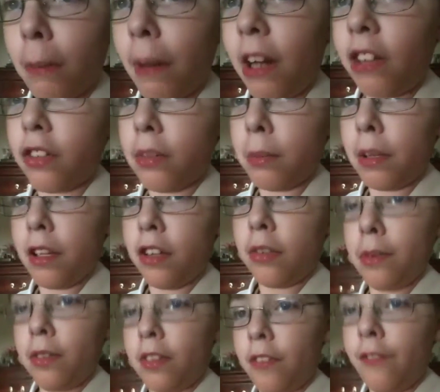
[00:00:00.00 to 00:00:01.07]
that matches Mini's
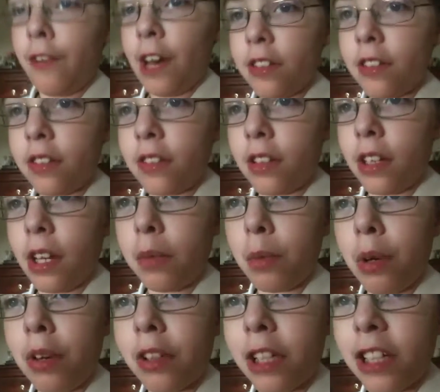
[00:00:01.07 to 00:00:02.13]
move the fastest in any round